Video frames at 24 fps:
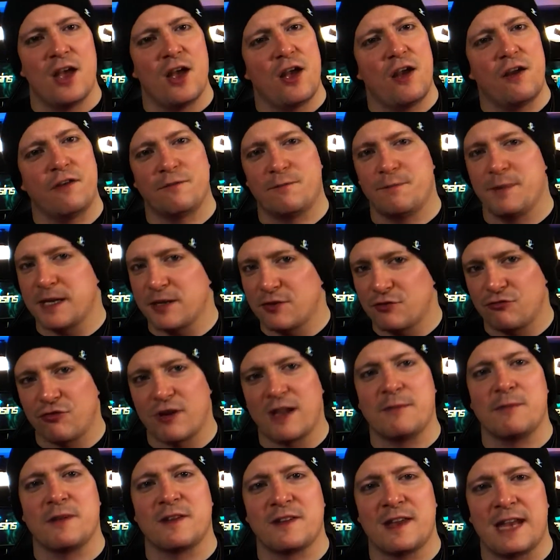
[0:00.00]
of big
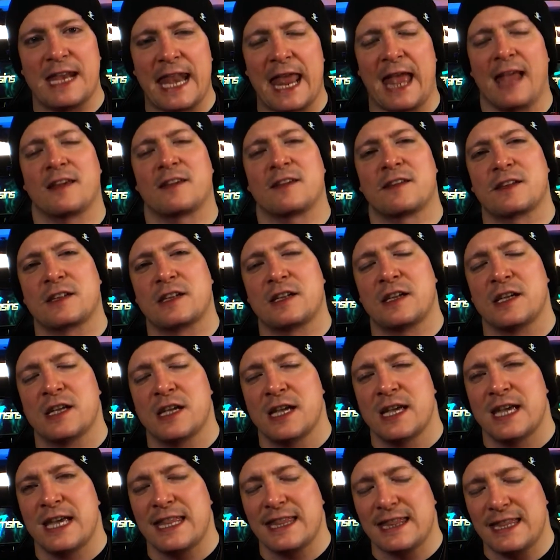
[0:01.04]
streamers and ask
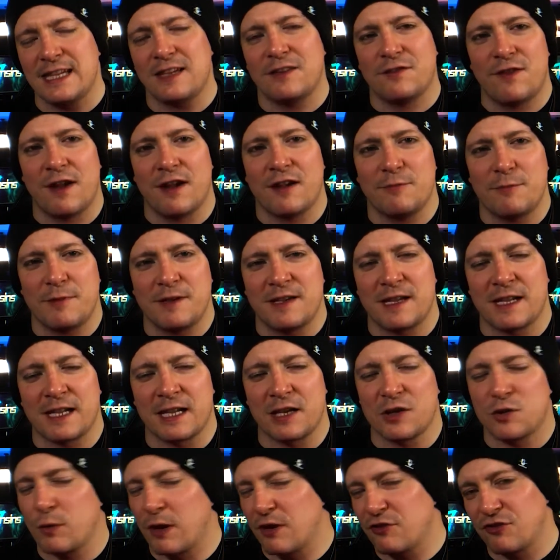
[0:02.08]
this very
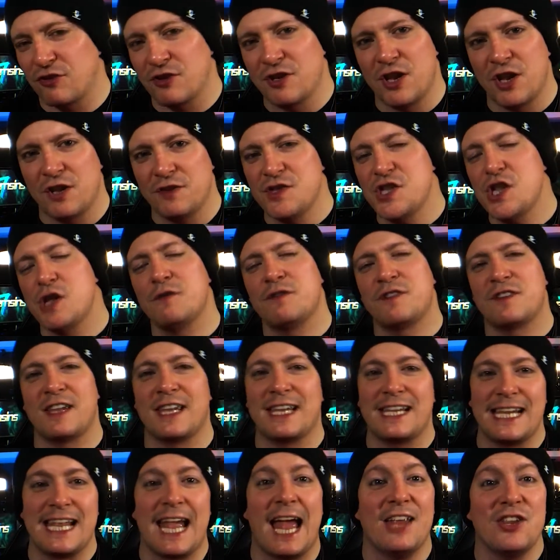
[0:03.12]
particular question, and you've
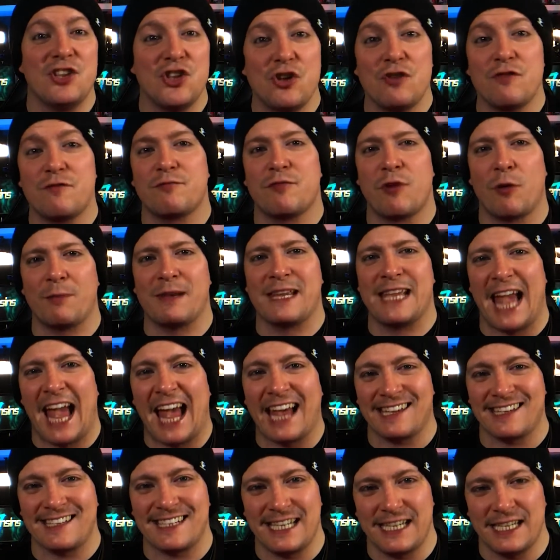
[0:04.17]
seen it and you've probably
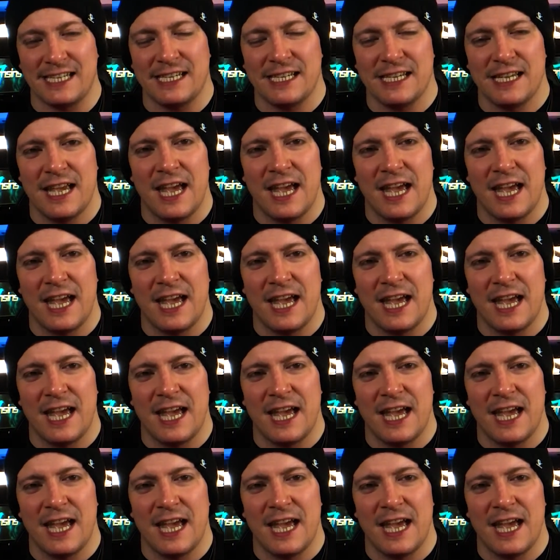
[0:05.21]
asked it.